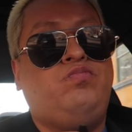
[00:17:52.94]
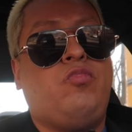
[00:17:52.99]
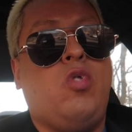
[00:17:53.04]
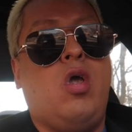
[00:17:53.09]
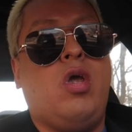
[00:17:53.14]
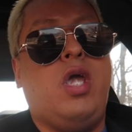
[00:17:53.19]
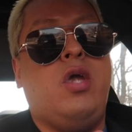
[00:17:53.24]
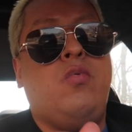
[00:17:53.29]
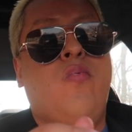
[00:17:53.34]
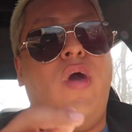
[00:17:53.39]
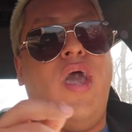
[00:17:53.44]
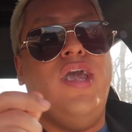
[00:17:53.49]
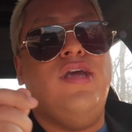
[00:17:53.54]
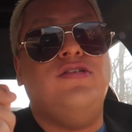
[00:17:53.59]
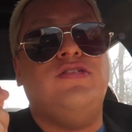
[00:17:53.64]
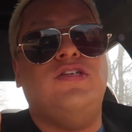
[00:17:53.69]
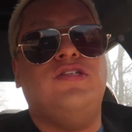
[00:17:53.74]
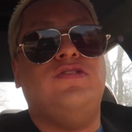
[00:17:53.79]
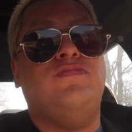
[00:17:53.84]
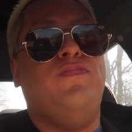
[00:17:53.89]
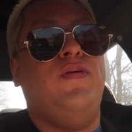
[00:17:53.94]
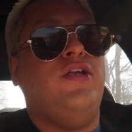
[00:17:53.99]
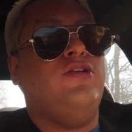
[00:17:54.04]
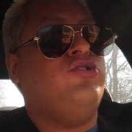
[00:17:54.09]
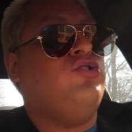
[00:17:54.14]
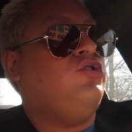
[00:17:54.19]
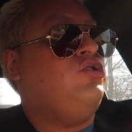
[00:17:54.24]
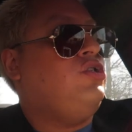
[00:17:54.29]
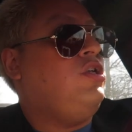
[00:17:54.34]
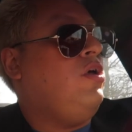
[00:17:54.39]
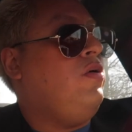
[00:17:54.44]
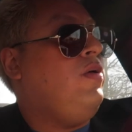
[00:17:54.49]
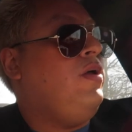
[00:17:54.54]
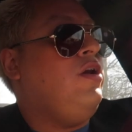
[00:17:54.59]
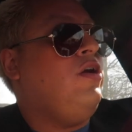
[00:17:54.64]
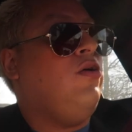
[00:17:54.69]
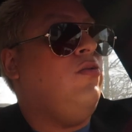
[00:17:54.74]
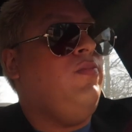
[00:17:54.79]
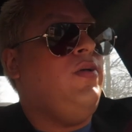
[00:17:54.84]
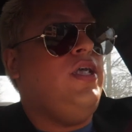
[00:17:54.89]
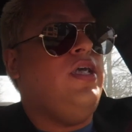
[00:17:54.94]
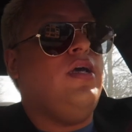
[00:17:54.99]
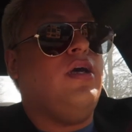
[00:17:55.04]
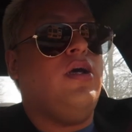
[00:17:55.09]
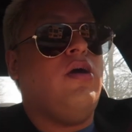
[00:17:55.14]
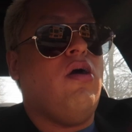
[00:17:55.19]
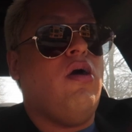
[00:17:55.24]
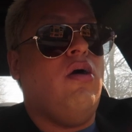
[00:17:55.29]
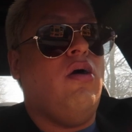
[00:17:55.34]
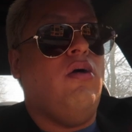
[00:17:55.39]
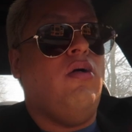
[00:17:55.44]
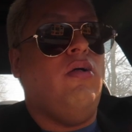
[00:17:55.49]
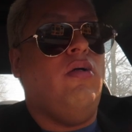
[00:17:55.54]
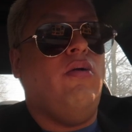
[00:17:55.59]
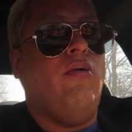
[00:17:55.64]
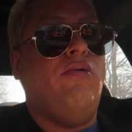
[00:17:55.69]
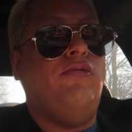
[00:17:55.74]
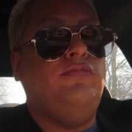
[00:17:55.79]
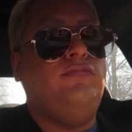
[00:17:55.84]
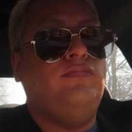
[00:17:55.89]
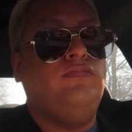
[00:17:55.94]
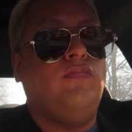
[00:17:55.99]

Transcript: Okay, why is this bitch still in her vehicle?